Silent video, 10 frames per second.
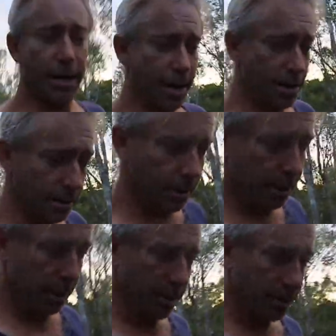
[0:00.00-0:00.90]
now,
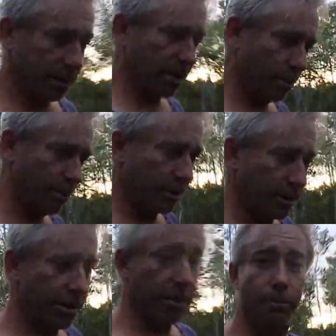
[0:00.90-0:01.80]
so I
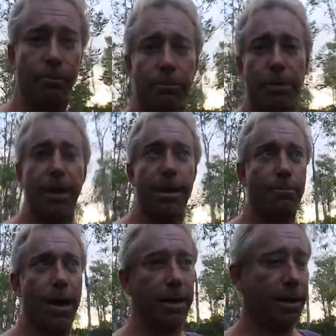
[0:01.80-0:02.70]
better head
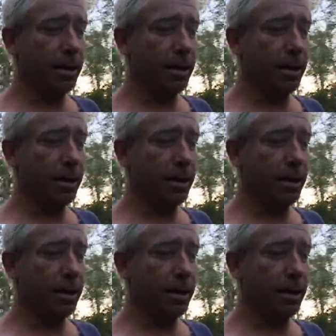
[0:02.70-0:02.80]
back.